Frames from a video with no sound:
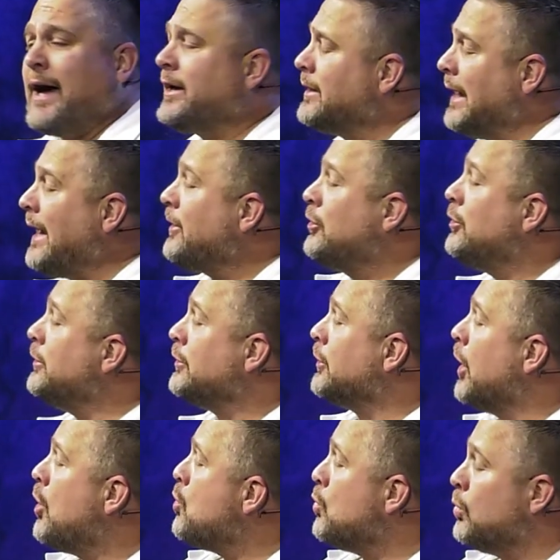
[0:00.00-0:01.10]
I
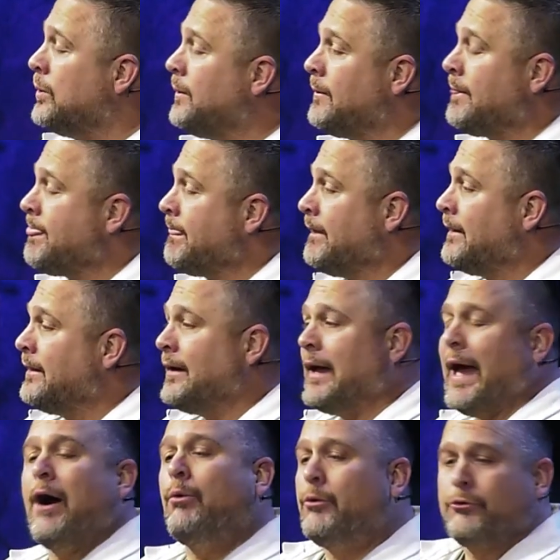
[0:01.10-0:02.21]
couldn't go
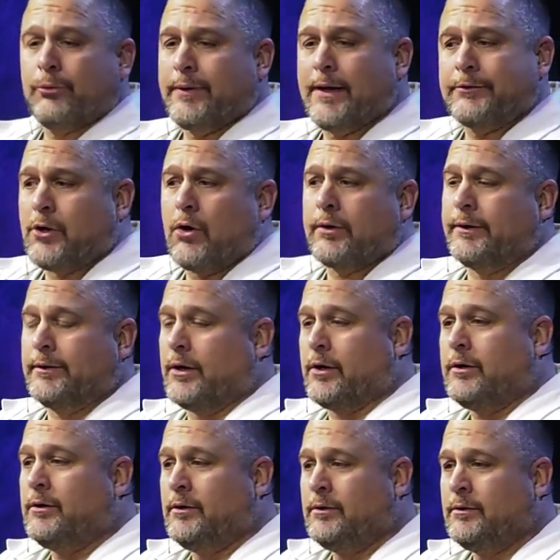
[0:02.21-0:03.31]
hours without talking to
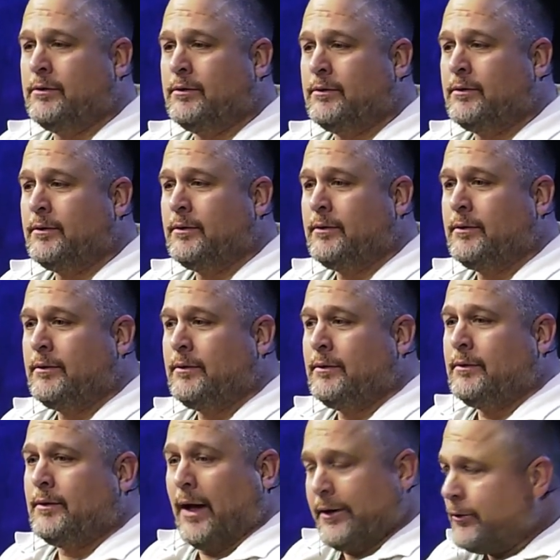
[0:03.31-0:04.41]
her.
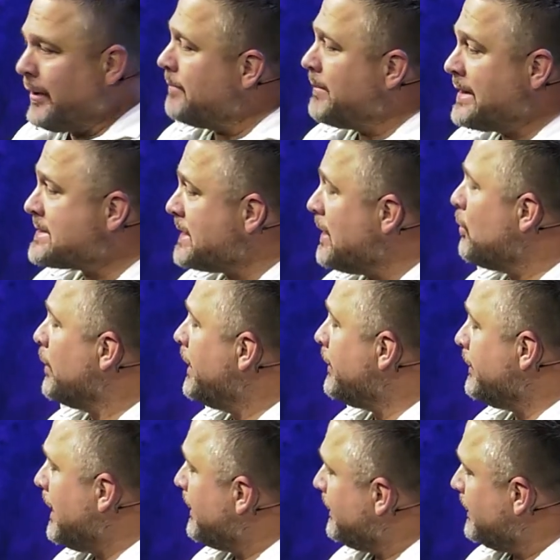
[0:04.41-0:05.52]
I know that may sound
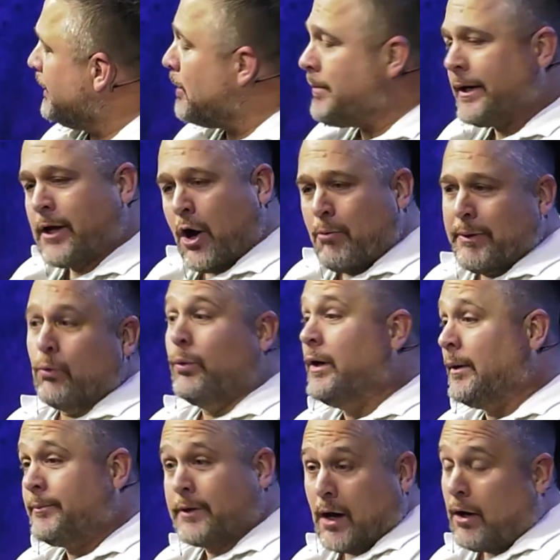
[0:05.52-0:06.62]
weird. Y'all may call me
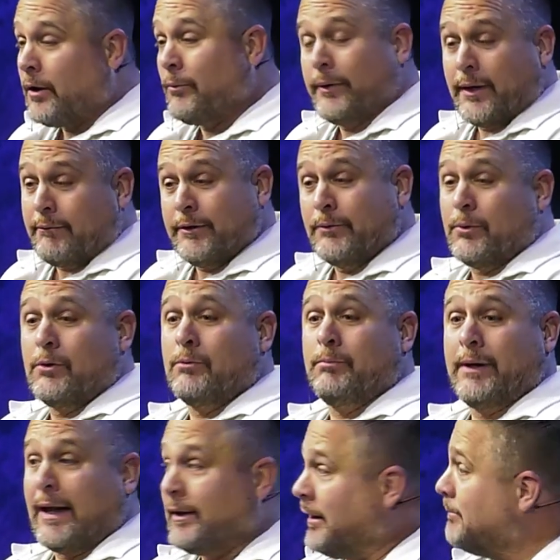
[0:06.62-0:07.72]
whipped, call it whatever you
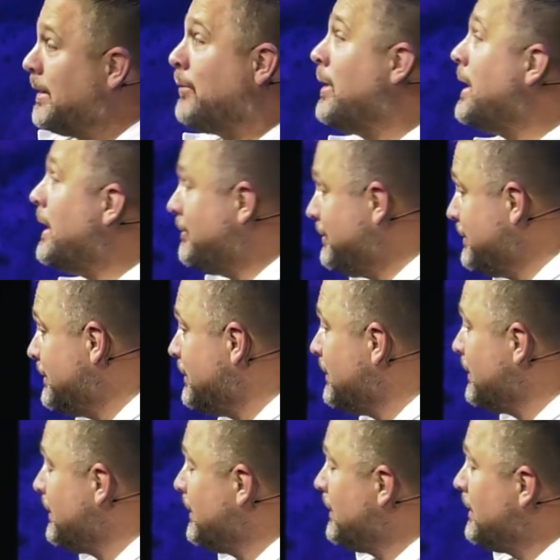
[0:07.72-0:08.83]
want, but I love my wife.
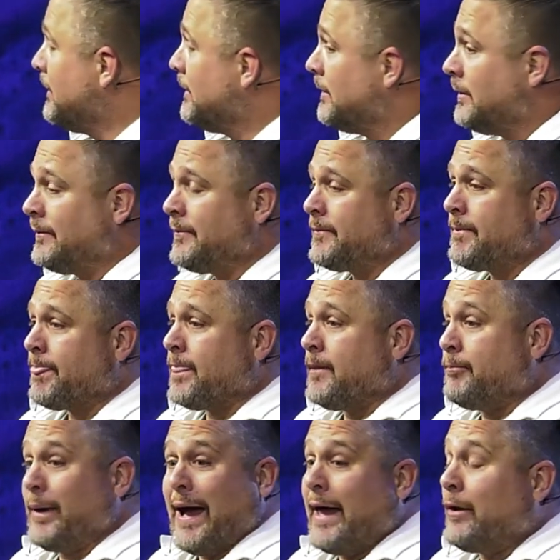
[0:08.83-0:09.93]

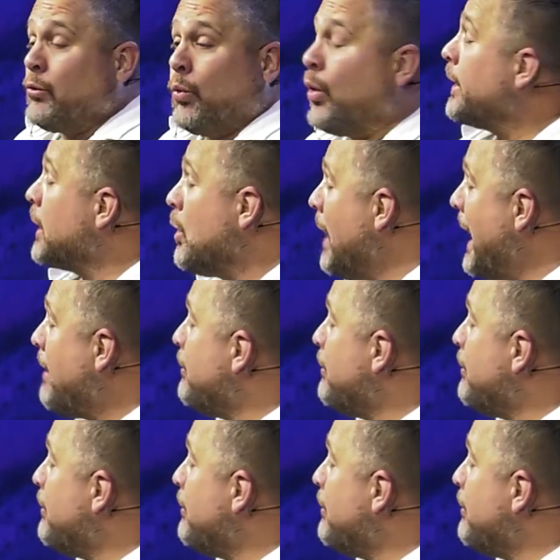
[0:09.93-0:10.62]
But I don't want to go